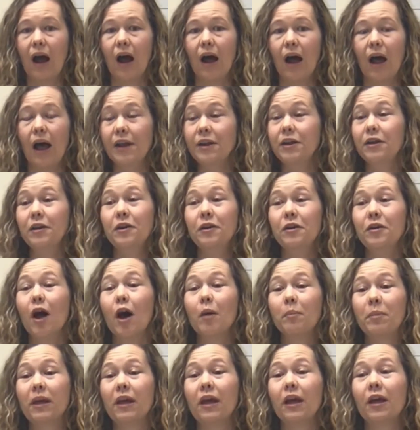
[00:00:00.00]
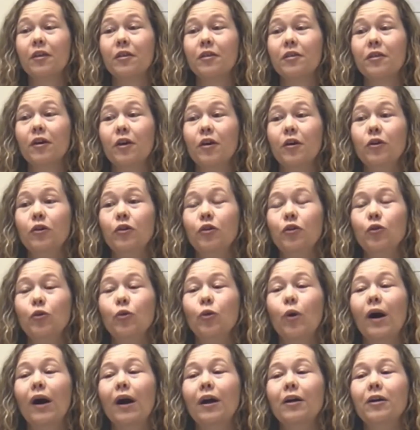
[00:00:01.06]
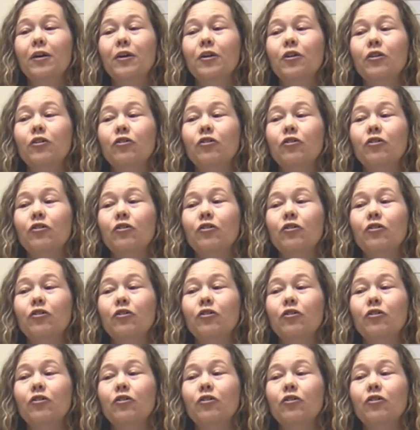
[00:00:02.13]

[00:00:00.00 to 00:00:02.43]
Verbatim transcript: and not because you uh,